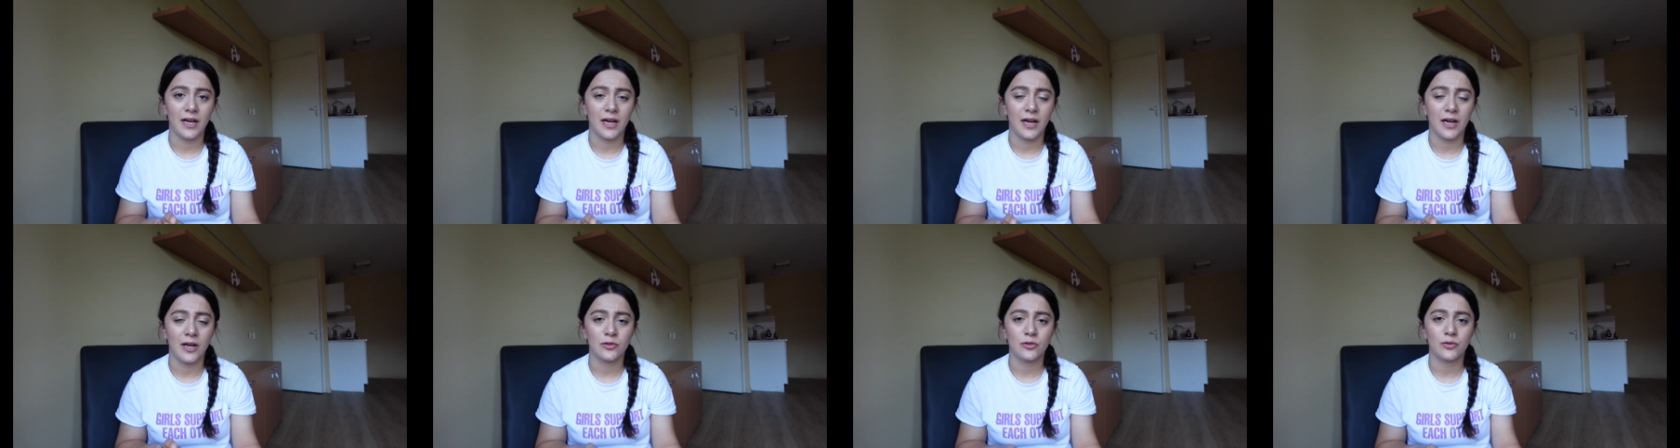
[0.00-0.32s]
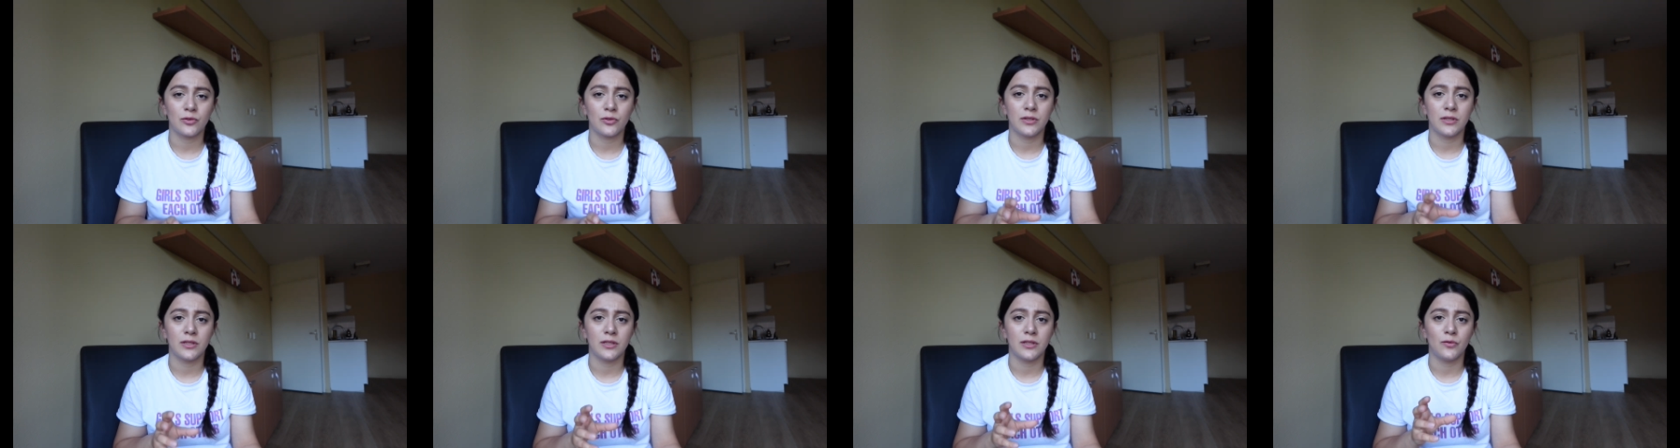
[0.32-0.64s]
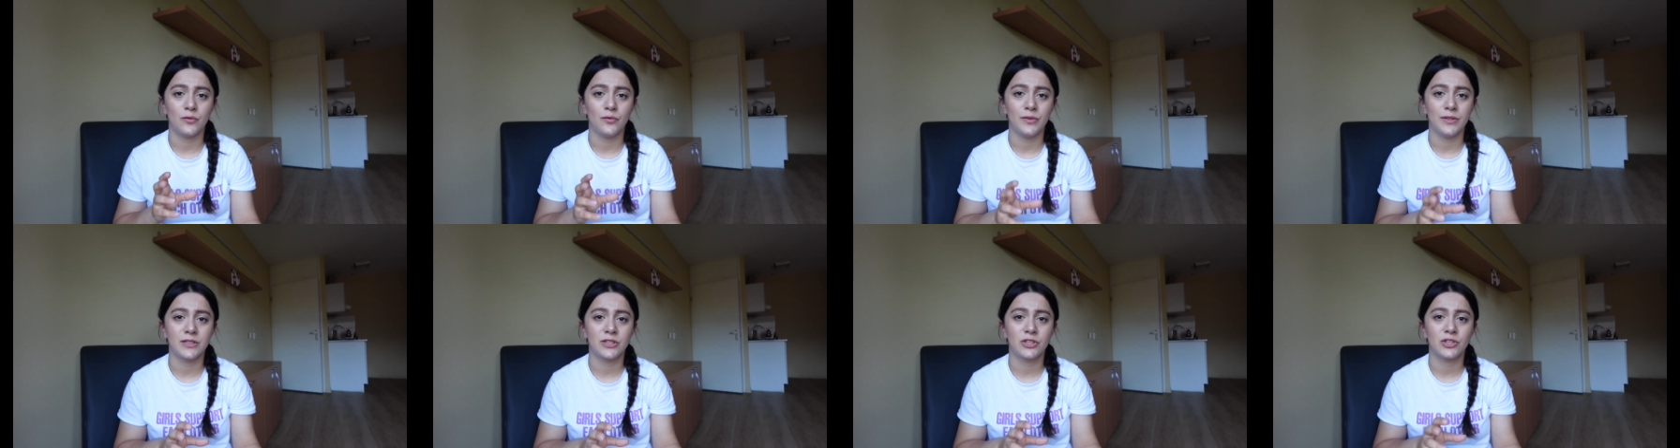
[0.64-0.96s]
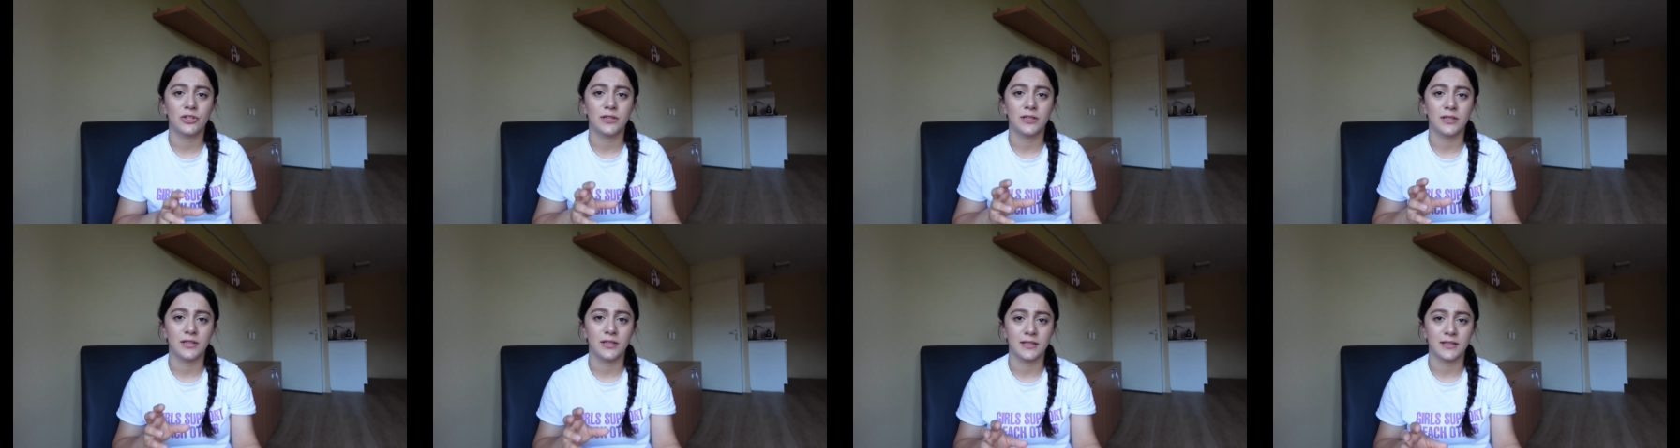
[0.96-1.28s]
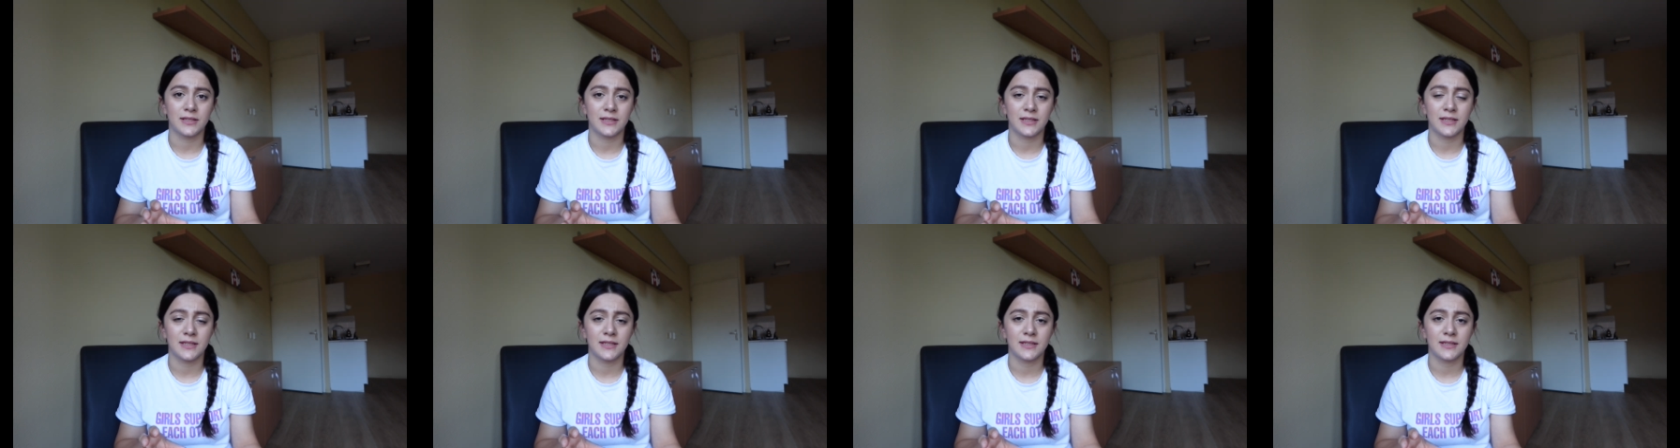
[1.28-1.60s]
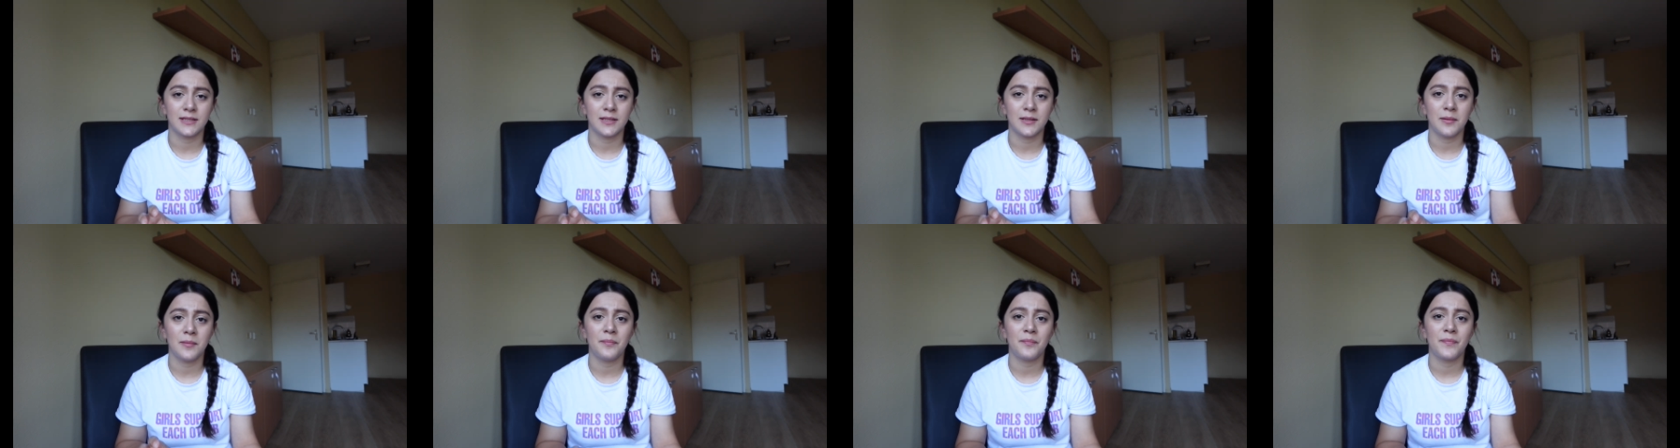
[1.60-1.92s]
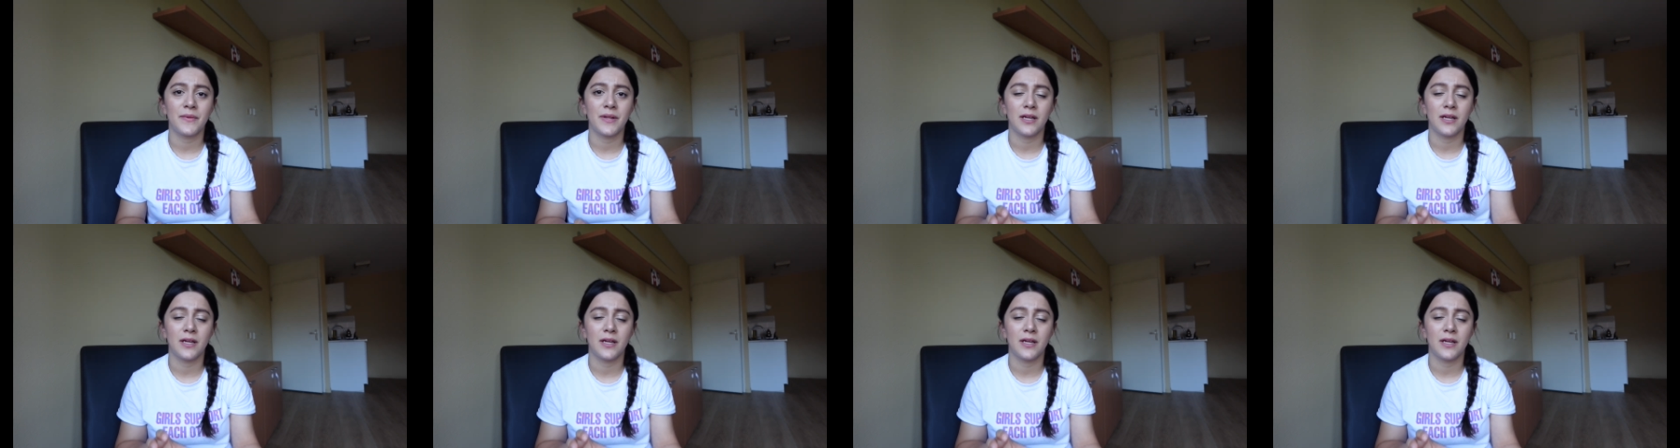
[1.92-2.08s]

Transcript: out uh, which uh, system